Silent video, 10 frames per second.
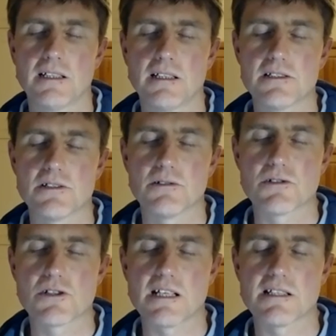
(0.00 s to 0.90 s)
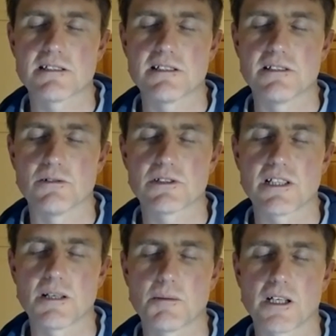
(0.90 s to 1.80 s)
into your chest and your
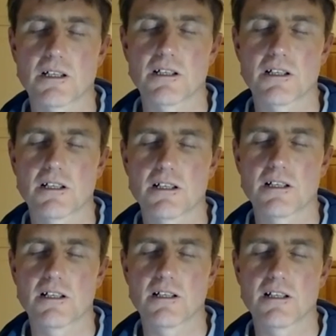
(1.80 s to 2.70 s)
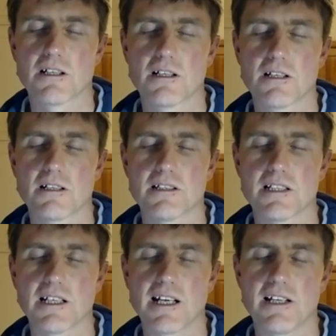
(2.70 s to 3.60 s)
stomach.
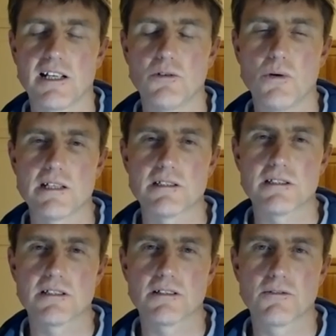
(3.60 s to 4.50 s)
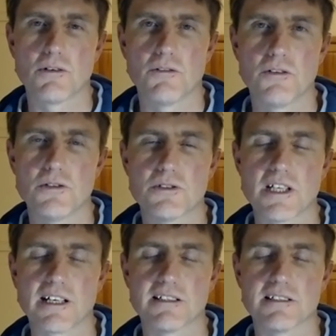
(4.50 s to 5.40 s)
And again, you rest for a few
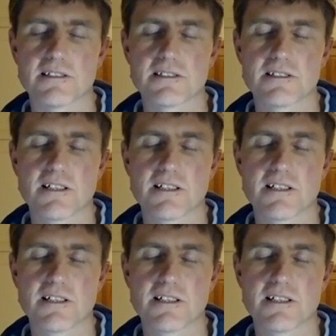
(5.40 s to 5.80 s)
seconds.